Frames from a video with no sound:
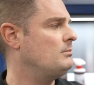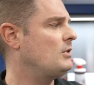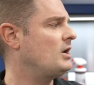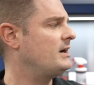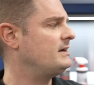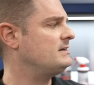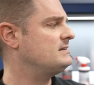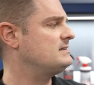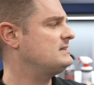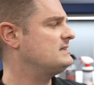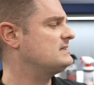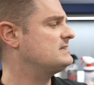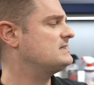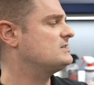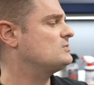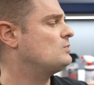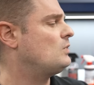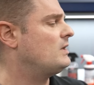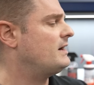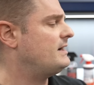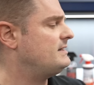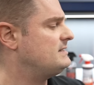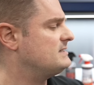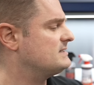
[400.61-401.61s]
mind. This is
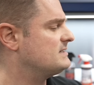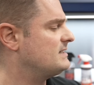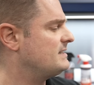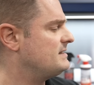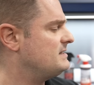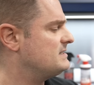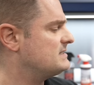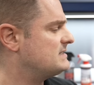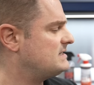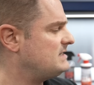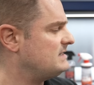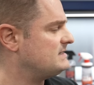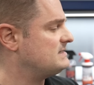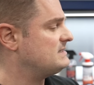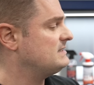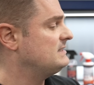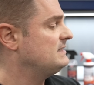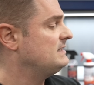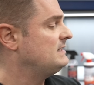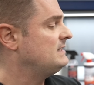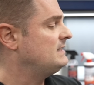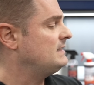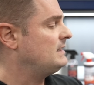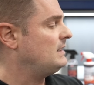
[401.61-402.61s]
why I designed this kit.
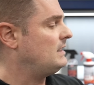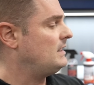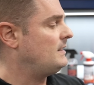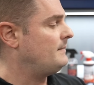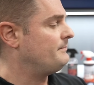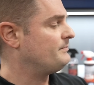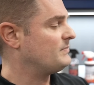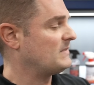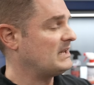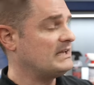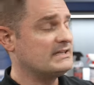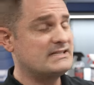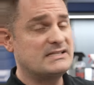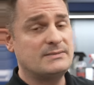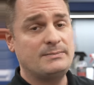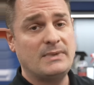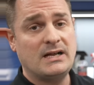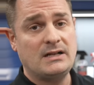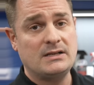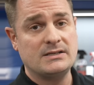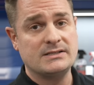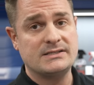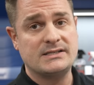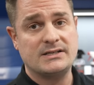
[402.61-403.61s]
It
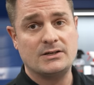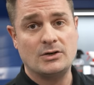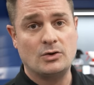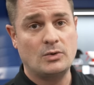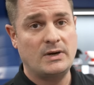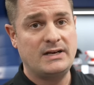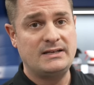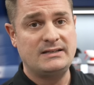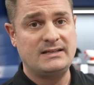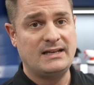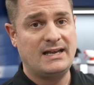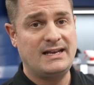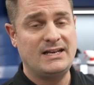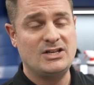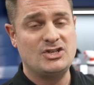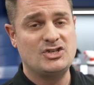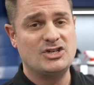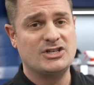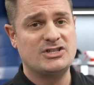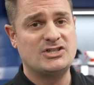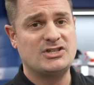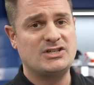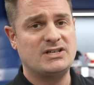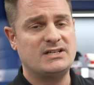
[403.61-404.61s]
smells great and it
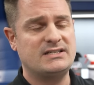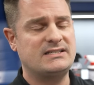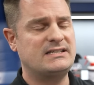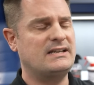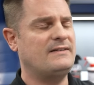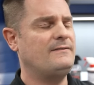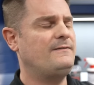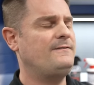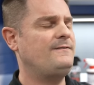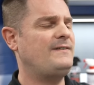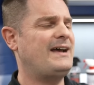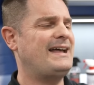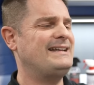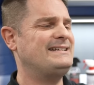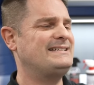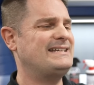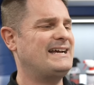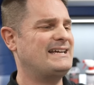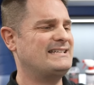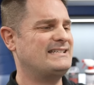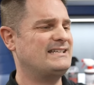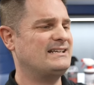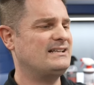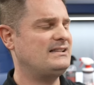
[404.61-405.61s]
just does
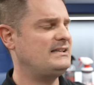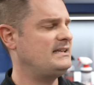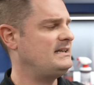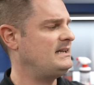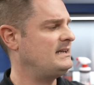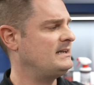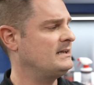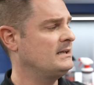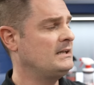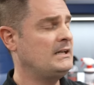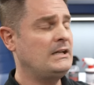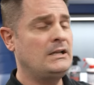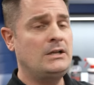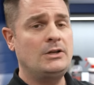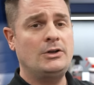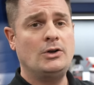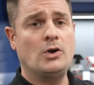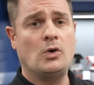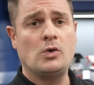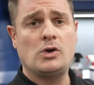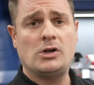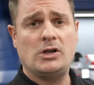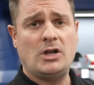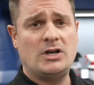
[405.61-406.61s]
fantastic cleaning.
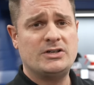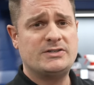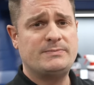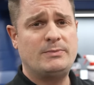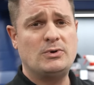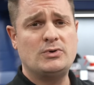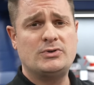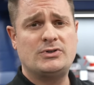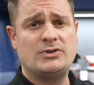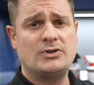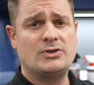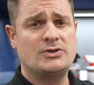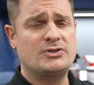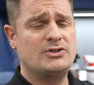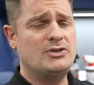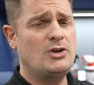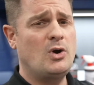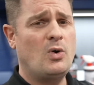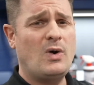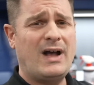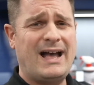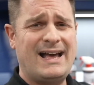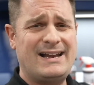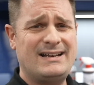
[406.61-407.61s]
No gloss boosters,
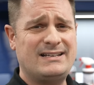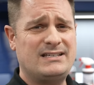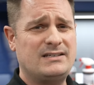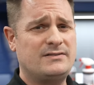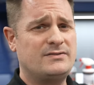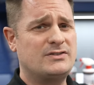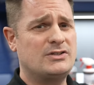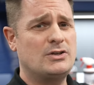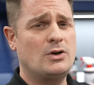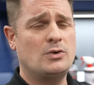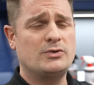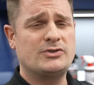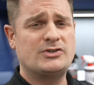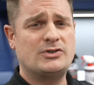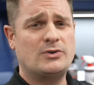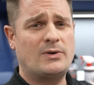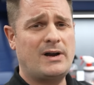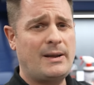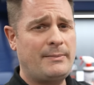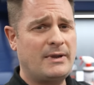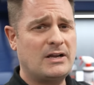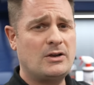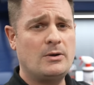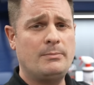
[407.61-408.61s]
no additives, no
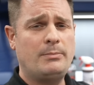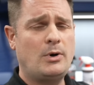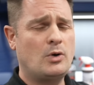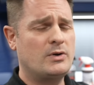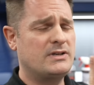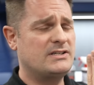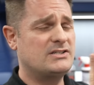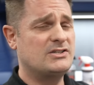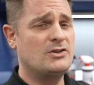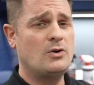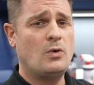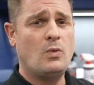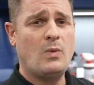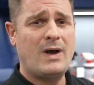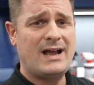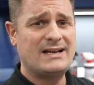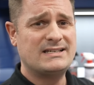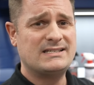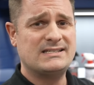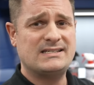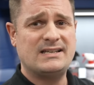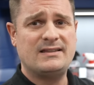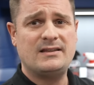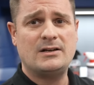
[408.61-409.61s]
ceramic components, no
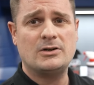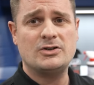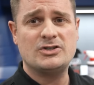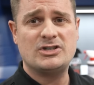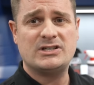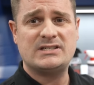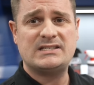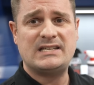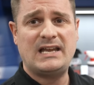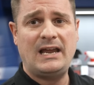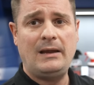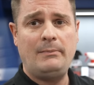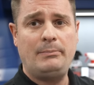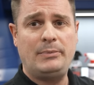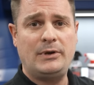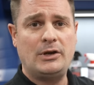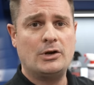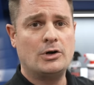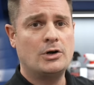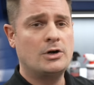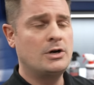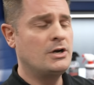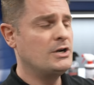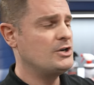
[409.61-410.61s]
waxes in there, just a
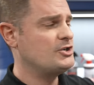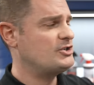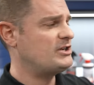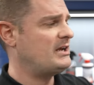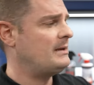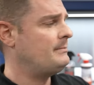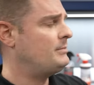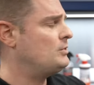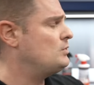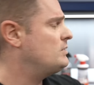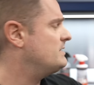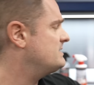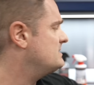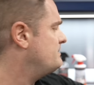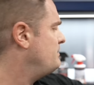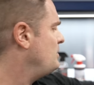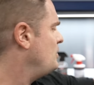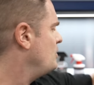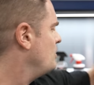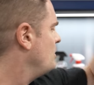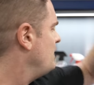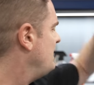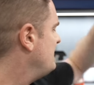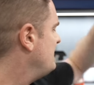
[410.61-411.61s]
pure shampoo, as pure